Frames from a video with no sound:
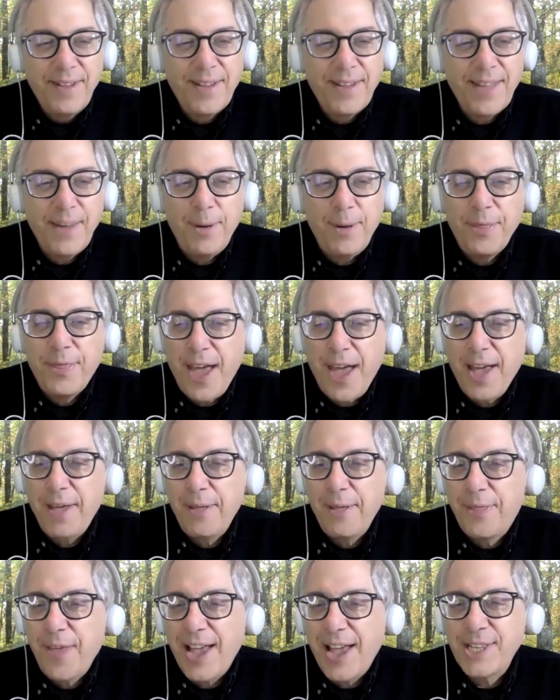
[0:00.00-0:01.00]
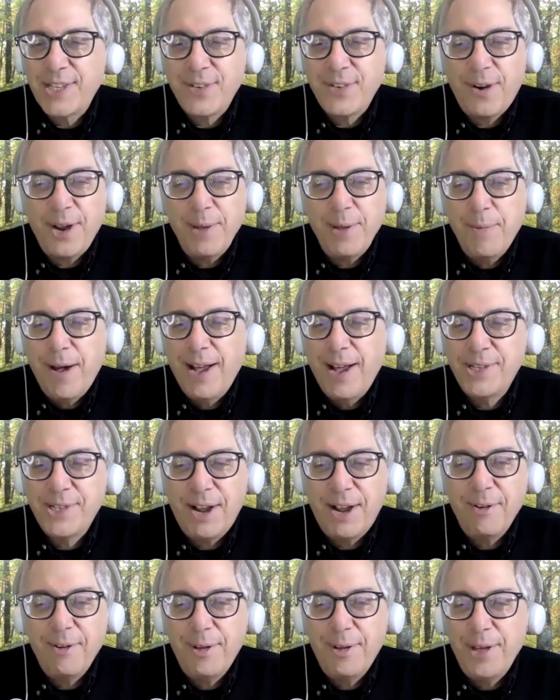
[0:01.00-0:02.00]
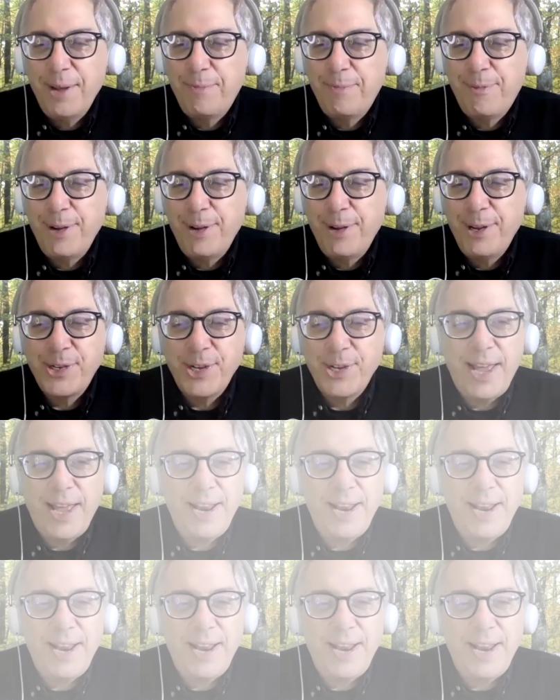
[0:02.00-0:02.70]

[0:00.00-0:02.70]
Okay, well, th thanks very much. I really appreciate